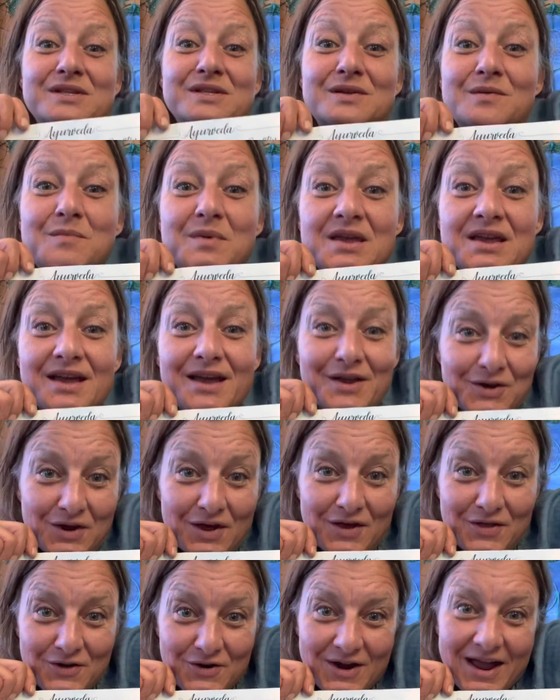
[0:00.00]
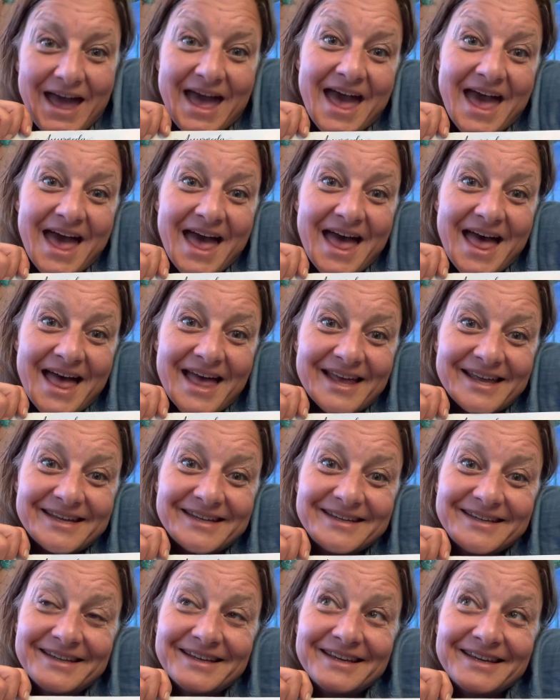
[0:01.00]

to be another ad